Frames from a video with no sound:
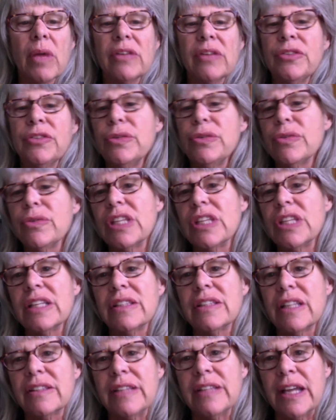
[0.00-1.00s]
do you think
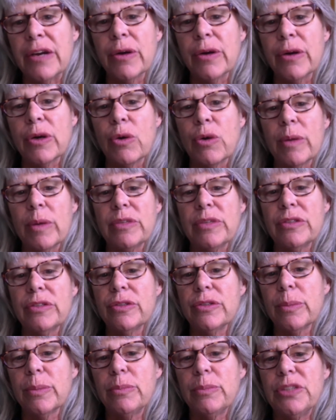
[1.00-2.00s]
that they're equipped to do
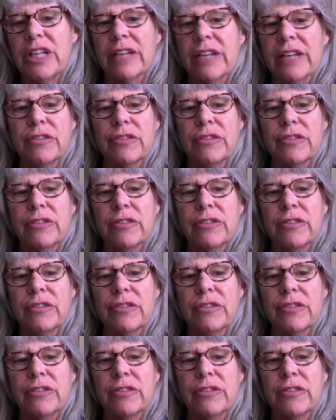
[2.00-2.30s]
objective